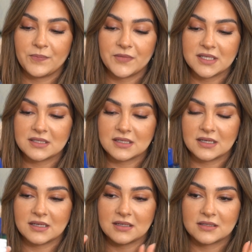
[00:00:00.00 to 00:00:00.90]
This
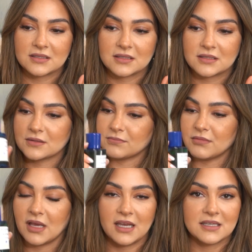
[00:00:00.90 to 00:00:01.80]
is
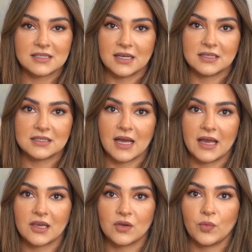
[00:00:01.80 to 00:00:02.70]
a scent I
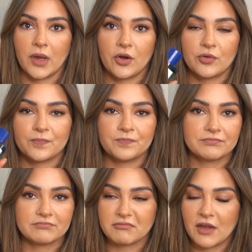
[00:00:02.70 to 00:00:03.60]
can wear
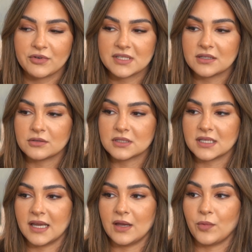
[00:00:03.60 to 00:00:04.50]
every single
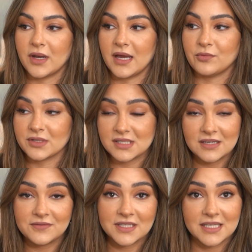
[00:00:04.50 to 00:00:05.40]
day. When I
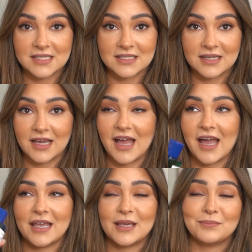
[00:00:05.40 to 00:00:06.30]
received it yesterday,
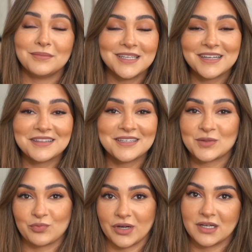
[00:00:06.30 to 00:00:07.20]
I immediately
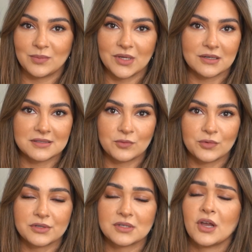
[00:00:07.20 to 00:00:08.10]
sprayed it because it
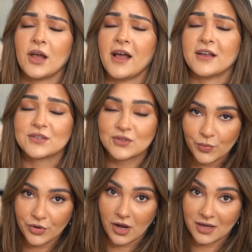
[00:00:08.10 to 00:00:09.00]
was
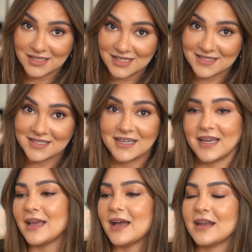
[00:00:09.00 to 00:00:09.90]
super hot
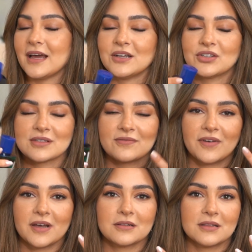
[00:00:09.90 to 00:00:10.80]
yesterday, and I just
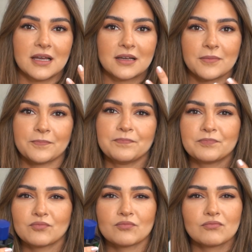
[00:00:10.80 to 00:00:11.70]
felt like
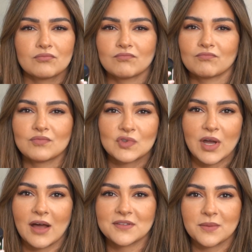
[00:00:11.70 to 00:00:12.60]
to
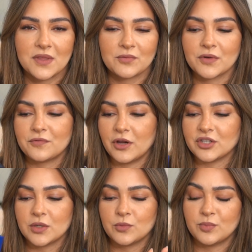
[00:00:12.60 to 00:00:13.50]
have something
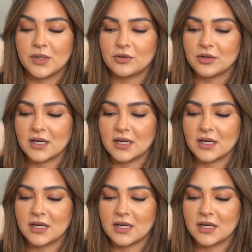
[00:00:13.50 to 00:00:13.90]
refreshing would be a good